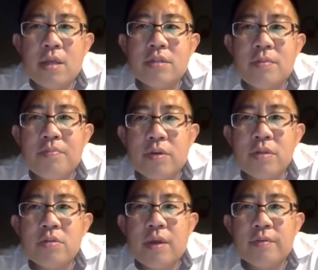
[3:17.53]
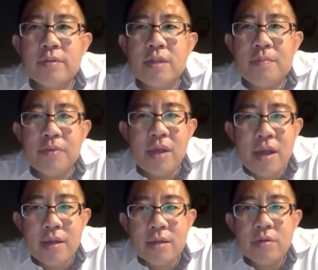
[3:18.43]
It's important to have separate air
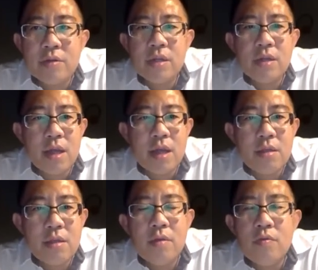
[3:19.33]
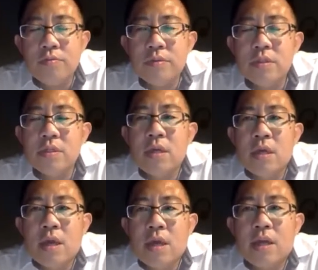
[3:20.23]
handling unit, NT rooms,
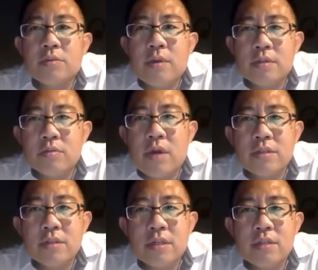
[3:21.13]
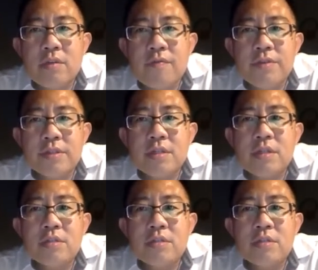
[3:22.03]
as well as good isolation facilities